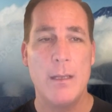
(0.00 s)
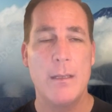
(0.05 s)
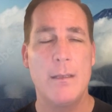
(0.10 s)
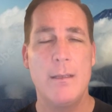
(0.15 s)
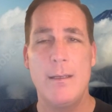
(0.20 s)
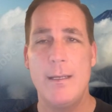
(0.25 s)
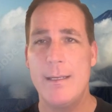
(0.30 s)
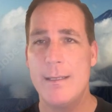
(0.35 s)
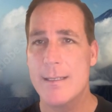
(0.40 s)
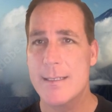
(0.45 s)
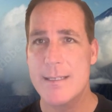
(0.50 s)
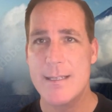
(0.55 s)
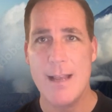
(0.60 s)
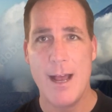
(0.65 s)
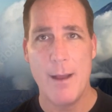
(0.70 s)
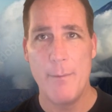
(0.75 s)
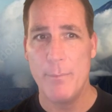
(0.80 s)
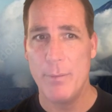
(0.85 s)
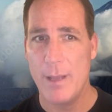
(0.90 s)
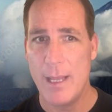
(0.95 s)
You need to
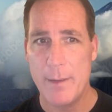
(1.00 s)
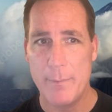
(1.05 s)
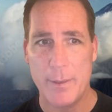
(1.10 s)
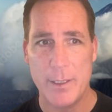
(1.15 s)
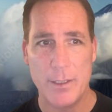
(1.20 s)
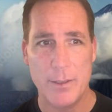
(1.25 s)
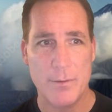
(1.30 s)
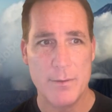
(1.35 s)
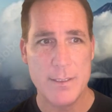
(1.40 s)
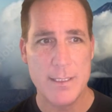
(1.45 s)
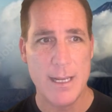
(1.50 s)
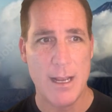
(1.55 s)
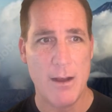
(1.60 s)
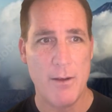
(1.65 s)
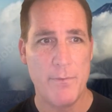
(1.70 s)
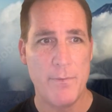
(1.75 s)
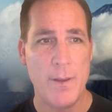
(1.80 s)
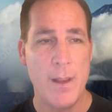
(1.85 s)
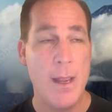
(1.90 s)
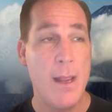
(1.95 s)
stop blaming
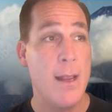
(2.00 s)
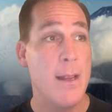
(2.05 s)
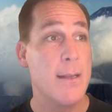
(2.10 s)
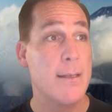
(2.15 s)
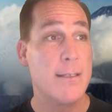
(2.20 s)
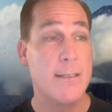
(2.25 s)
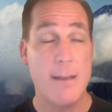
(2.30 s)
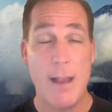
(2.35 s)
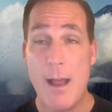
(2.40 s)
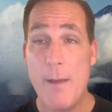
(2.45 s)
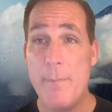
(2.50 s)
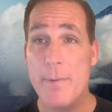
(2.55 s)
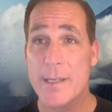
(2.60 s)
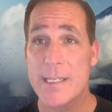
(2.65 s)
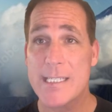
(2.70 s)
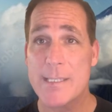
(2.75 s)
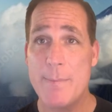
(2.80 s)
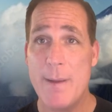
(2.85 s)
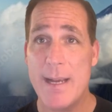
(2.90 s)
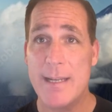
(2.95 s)
yourself, stop
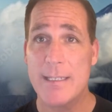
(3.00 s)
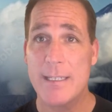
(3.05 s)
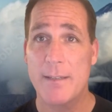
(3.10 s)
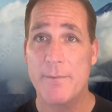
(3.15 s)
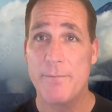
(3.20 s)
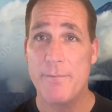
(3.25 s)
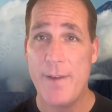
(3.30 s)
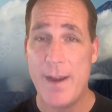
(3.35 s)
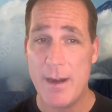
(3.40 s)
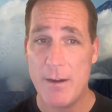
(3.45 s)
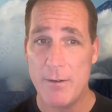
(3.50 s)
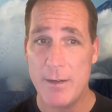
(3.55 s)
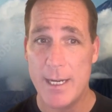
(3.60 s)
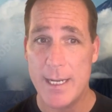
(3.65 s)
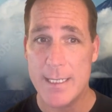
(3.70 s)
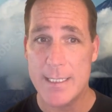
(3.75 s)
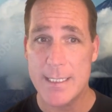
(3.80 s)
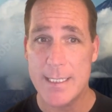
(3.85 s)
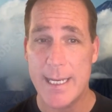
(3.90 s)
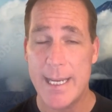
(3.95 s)
expecting
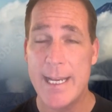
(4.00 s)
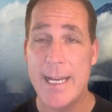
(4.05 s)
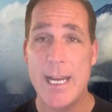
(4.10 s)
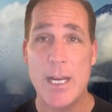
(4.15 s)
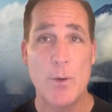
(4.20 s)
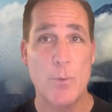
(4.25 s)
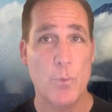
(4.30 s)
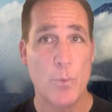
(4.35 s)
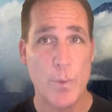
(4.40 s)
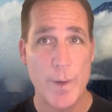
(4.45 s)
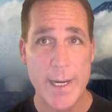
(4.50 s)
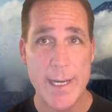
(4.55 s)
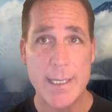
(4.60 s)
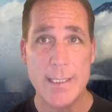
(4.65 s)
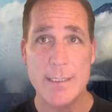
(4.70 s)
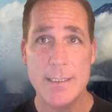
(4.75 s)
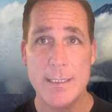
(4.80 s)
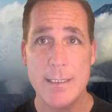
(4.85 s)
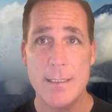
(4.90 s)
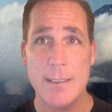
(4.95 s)
fairness in a
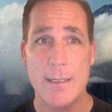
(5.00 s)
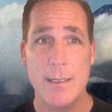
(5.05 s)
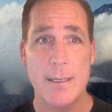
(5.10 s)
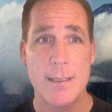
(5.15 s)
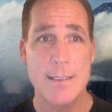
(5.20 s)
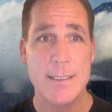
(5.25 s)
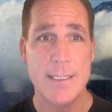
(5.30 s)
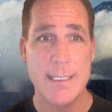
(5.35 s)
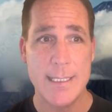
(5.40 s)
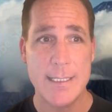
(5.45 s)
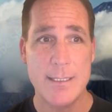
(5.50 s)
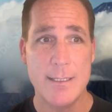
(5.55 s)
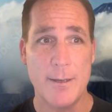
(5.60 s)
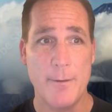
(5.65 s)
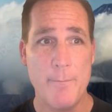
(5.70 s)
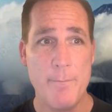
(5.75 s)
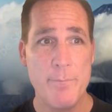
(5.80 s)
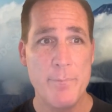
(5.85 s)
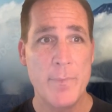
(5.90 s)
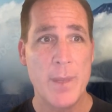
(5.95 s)
rigged
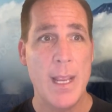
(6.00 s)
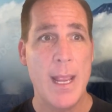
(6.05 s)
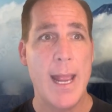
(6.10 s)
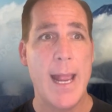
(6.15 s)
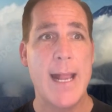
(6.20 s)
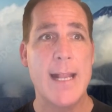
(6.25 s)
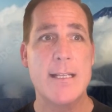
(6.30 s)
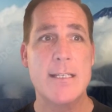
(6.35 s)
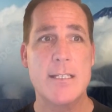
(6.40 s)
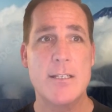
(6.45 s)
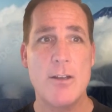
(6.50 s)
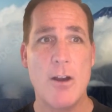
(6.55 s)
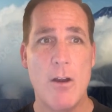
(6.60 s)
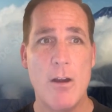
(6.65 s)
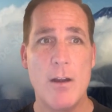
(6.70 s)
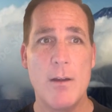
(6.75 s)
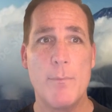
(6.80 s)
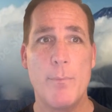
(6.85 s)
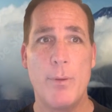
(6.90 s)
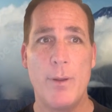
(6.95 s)
system, and
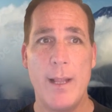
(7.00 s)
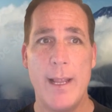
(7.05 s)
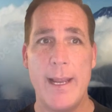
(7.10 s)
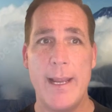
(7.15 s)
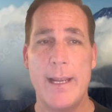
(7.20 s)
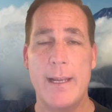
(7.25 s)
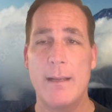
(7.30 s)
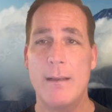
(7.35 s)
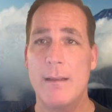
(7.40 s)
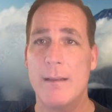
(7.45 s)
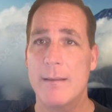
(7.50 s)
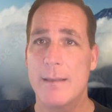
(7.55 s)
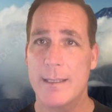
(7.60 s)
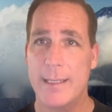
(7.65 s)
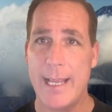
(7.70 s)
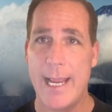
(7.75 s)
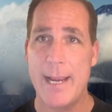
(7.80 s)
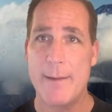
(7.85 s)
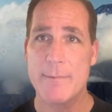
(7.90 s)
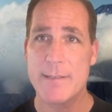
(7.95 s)
start playing the
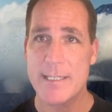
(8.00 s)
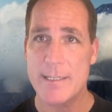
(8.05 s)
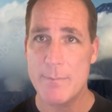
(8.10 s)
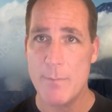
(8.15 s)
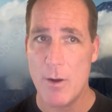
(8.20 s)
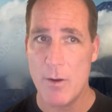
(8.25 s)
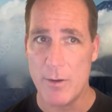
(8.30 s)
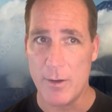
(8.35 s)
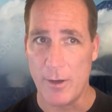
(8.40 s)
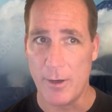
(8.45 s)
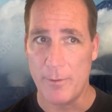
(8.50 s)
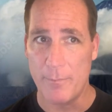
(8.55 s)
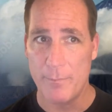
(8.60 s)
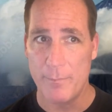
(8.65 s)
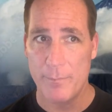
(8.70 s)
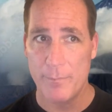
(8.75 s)
game smarter.